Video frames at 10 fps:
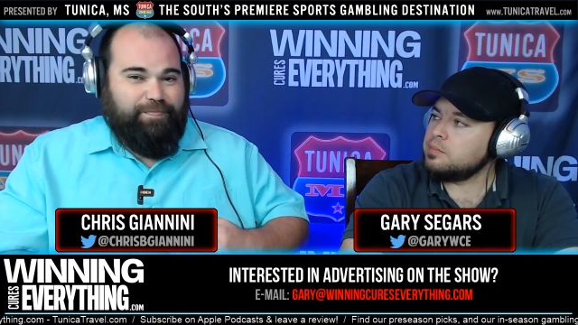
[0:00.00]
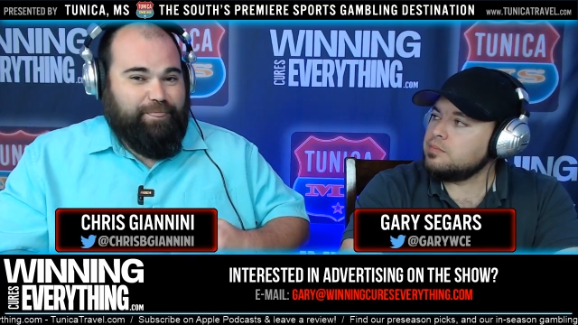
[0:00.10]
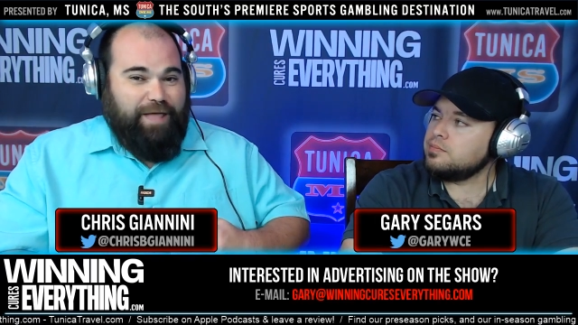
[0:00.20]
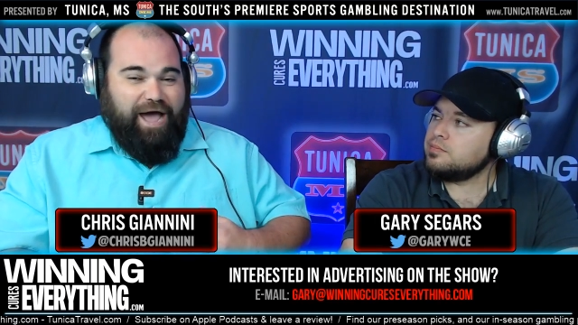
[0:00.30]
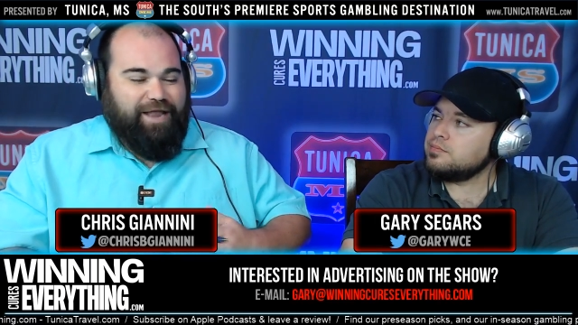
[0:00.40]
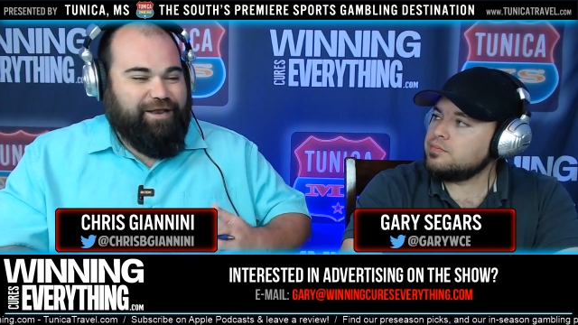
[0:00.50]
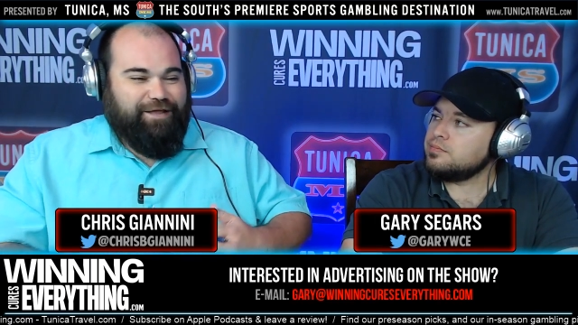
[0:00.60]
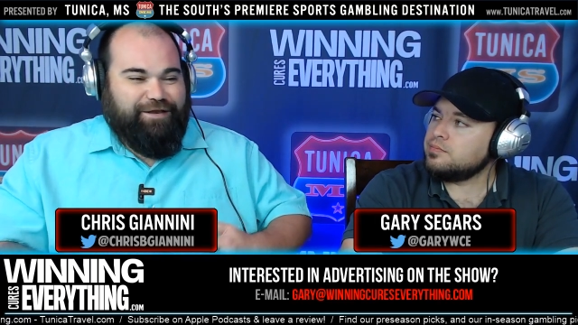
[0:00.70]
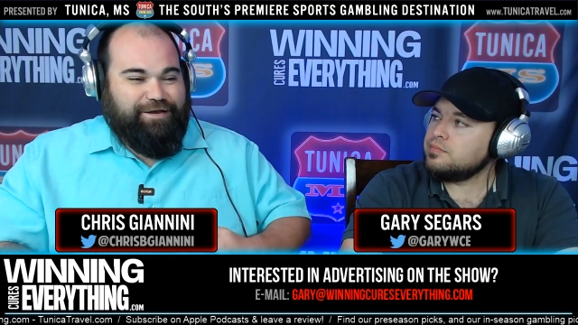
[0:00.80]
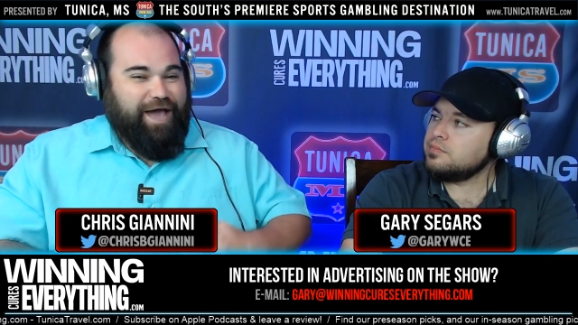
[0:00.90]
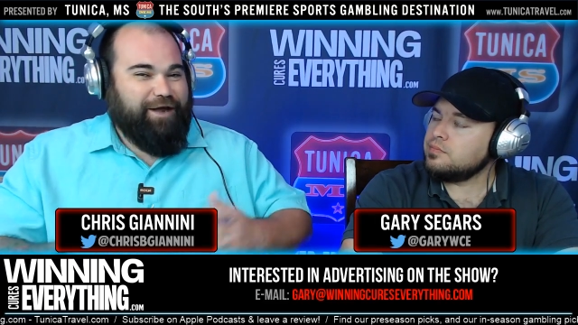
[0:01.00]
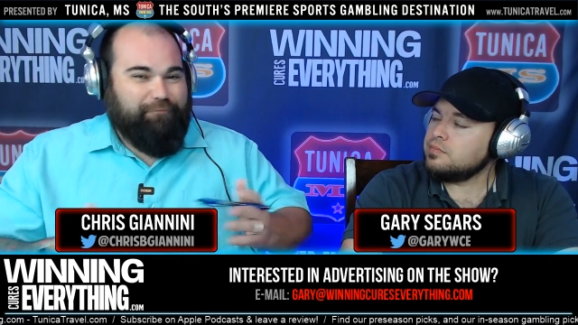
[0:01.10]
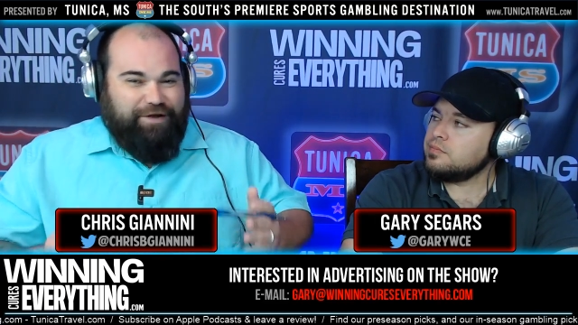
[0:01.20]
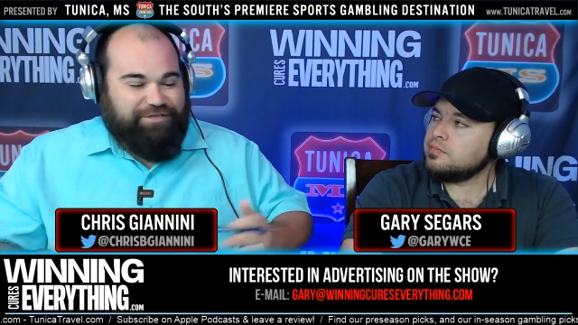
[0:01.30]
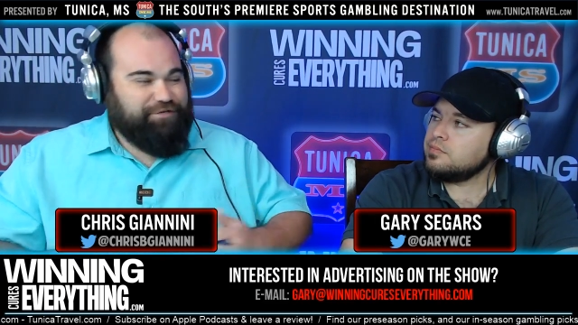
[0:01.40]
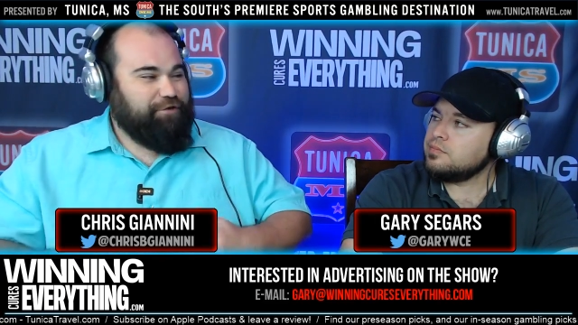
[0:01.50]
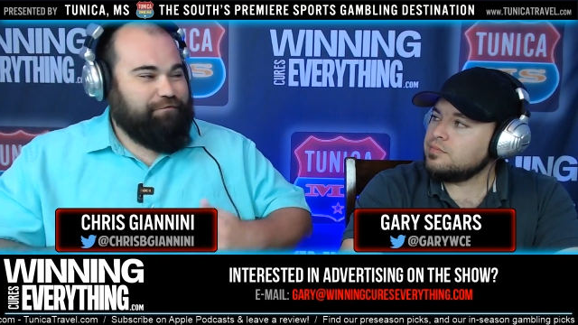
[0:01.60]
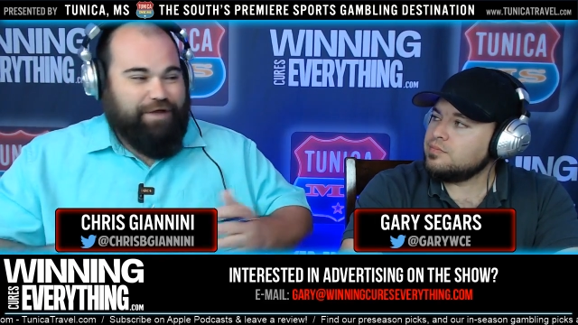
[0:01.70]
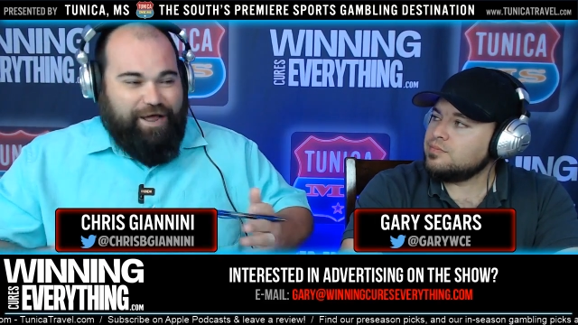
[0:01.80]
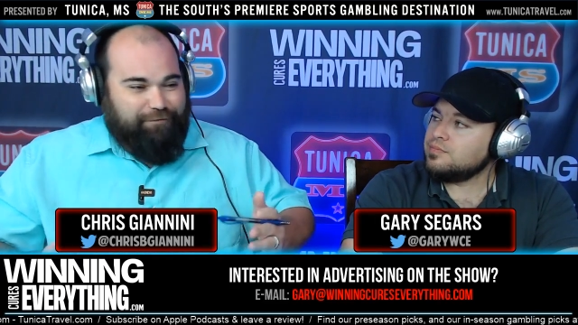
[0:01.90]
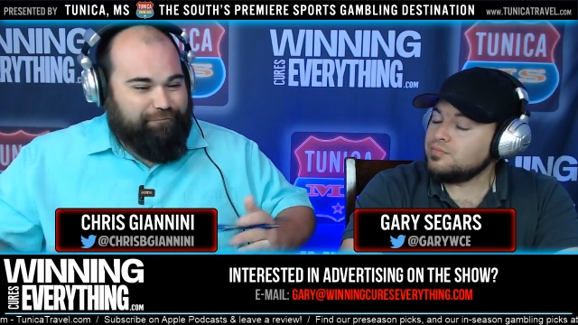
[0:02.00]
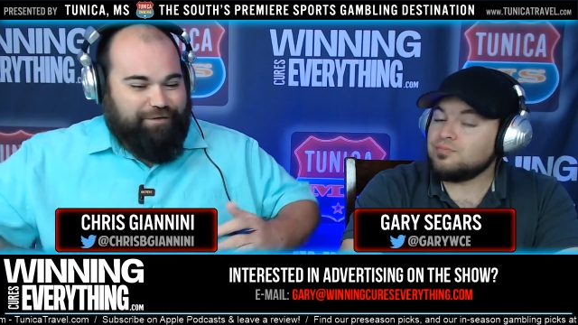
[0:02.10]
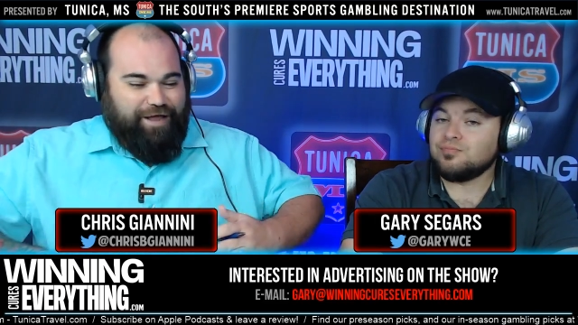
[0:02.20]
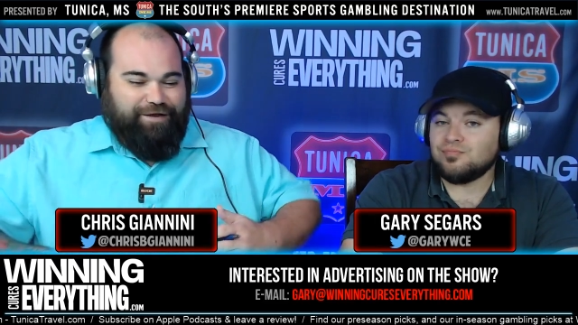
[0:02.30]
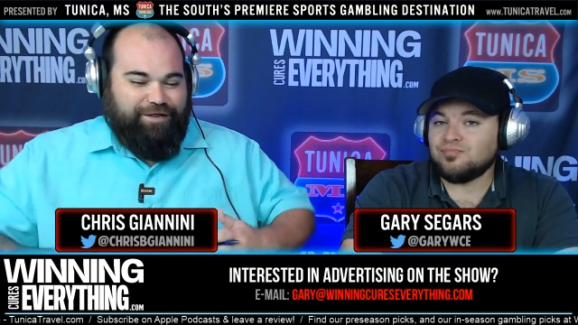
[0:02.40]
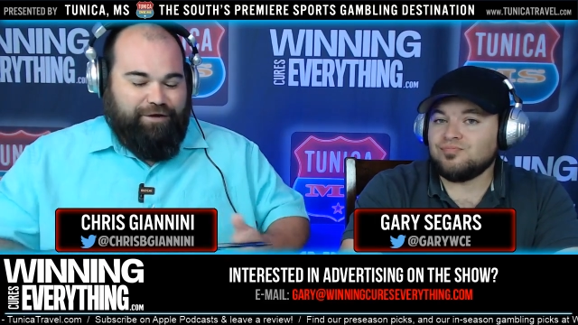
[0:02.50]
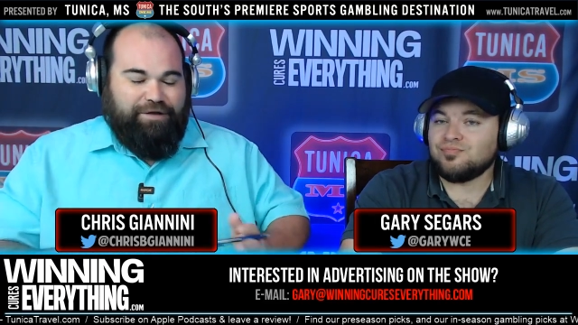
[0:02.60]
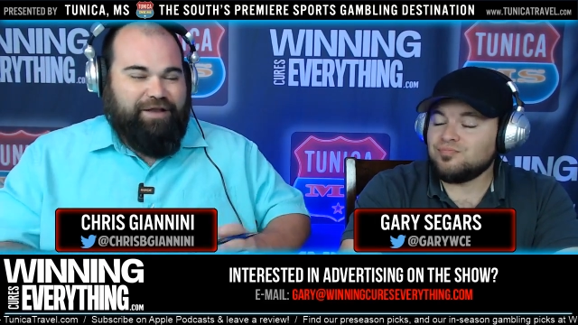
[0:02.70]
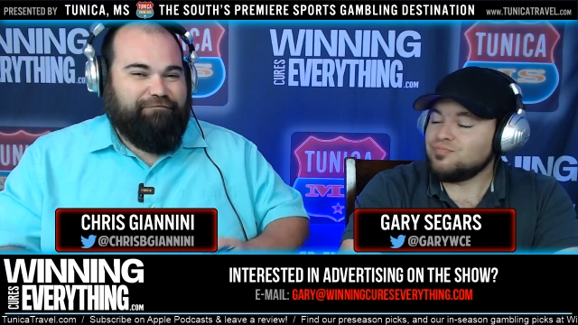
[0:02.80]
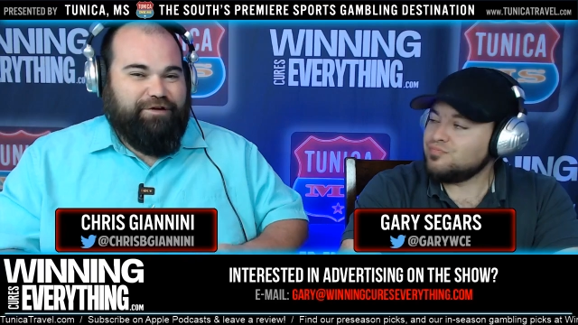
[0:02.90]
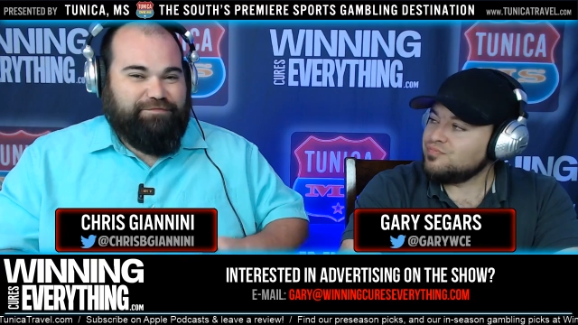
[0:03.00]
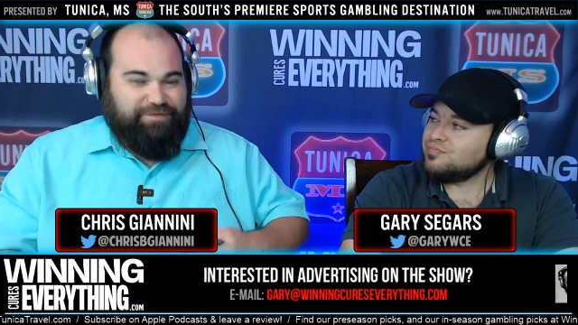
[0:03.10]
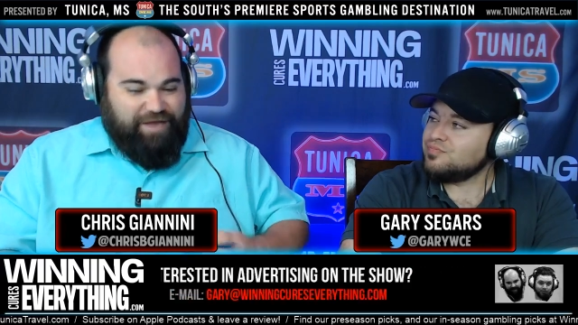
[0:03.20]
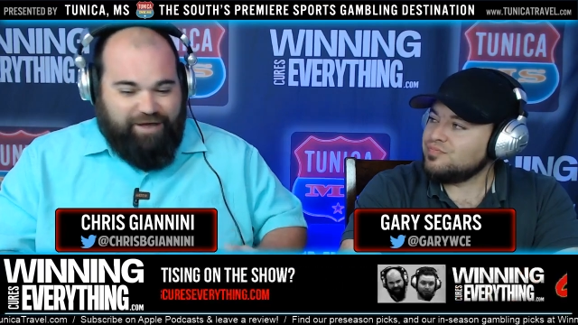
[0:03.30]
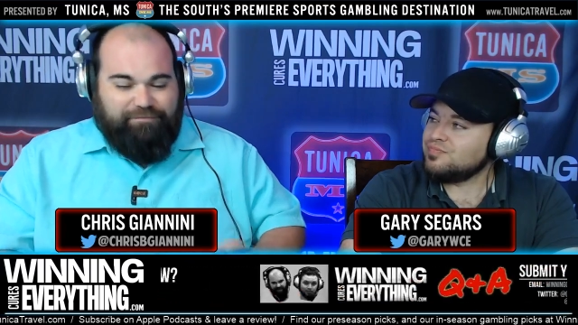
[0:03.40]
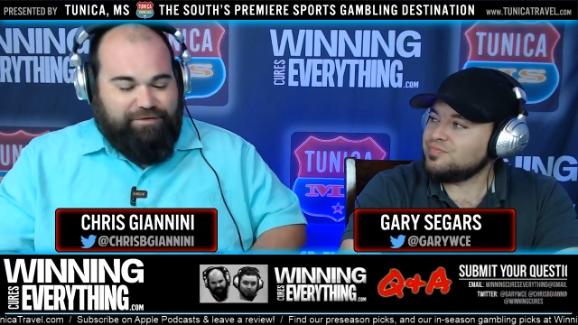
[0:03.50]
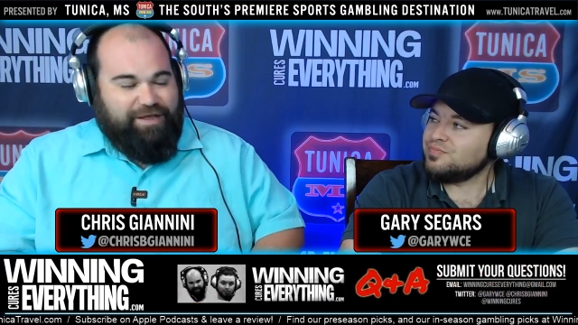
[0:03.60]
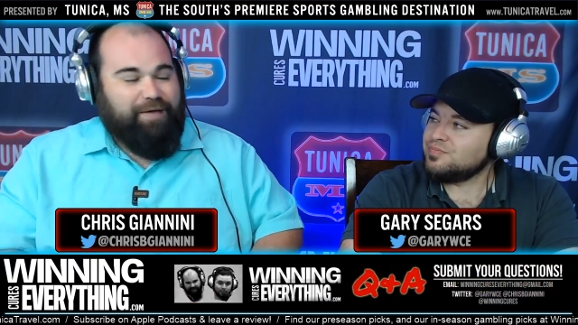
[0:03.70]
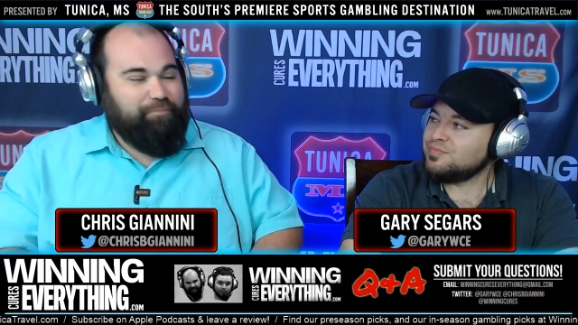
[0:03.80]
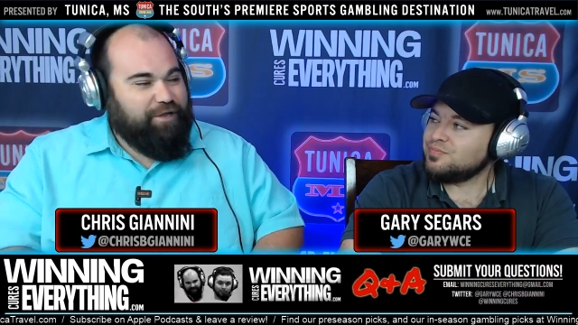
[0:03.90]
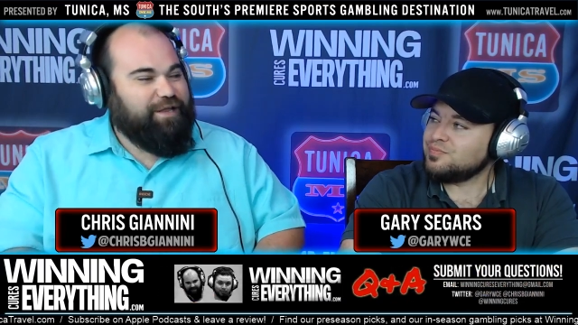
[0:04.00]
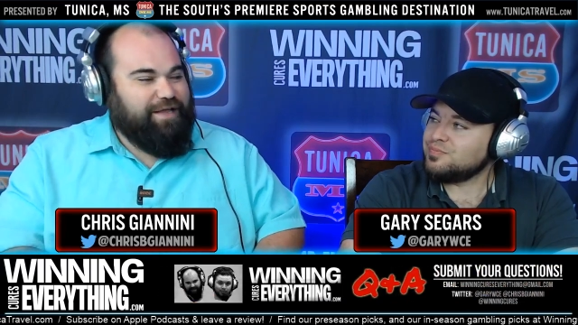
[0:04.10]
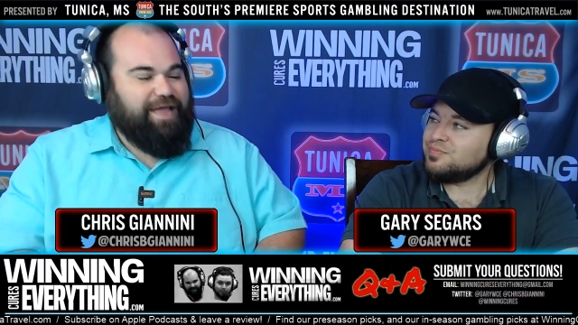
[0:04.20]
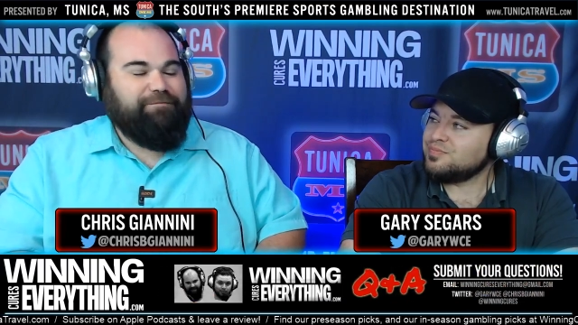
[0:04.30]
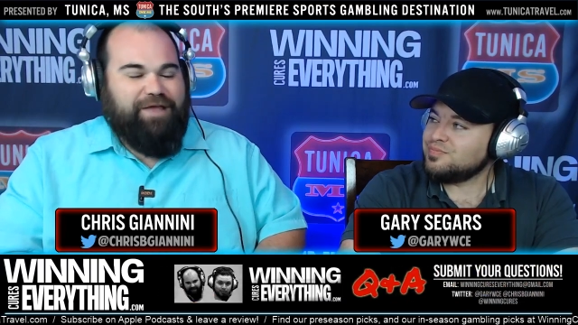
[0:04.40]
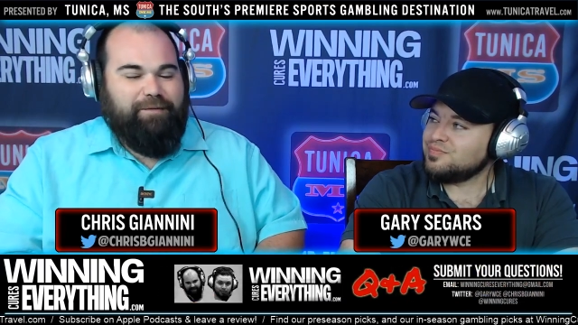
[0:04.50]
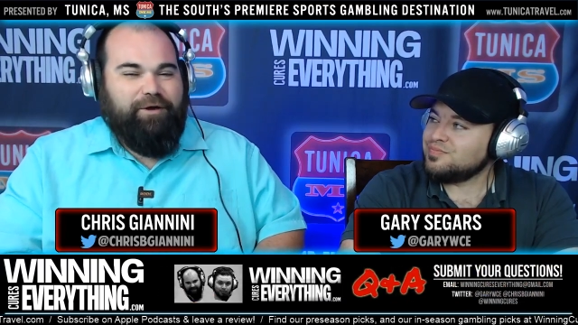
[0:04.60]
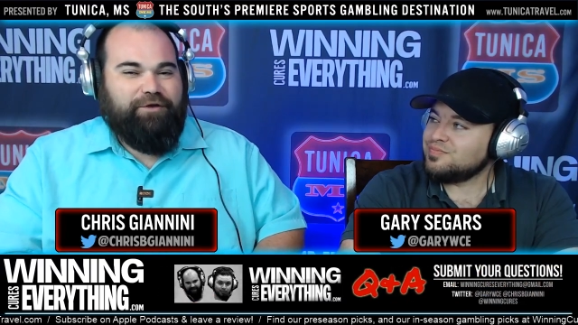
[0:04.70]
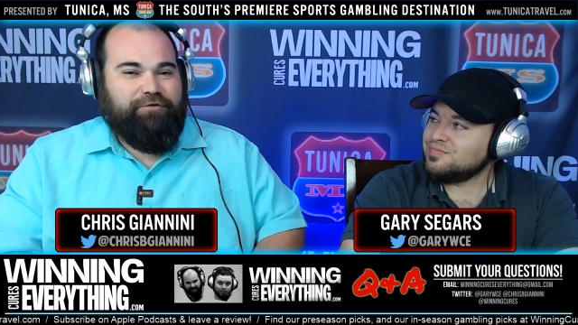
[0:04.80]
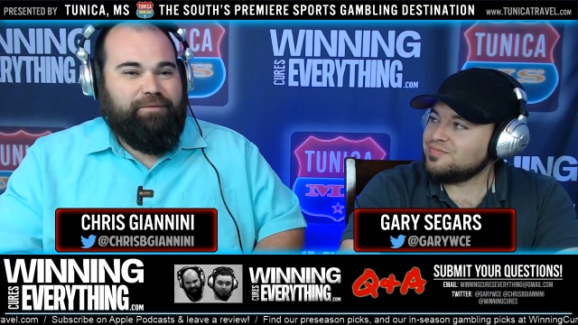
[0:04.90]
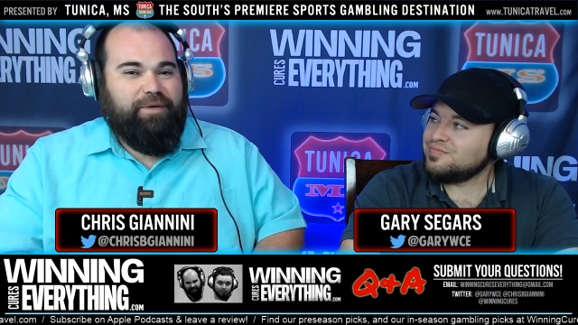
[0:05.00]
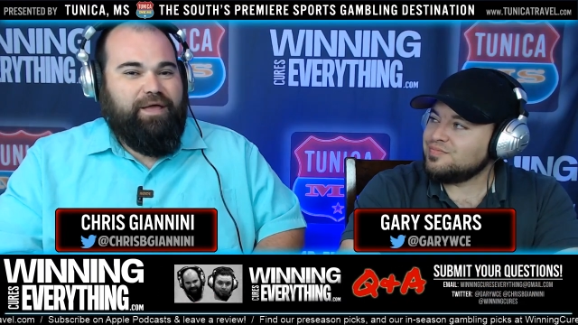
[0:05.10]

Speaker 1: Not a redshirt, not a freshman. Got plenty of game time under him.